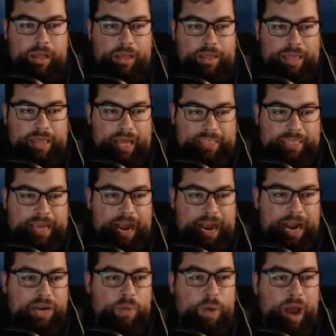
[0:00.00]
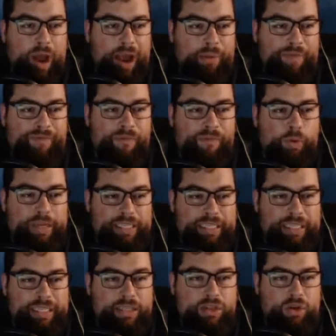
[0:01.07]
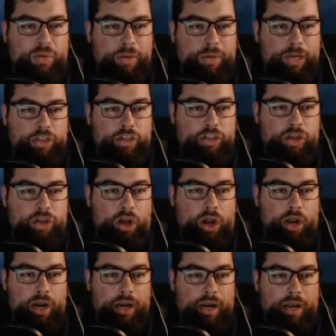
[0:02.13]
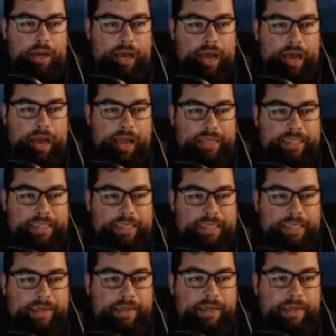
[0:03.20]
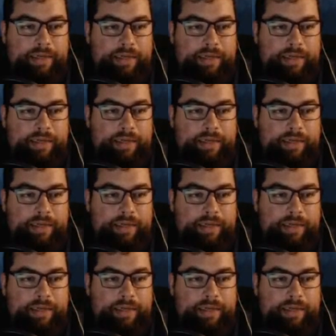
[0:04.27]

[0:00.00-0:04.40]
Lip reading: That's kind of why we're focusing so much on Hokius here.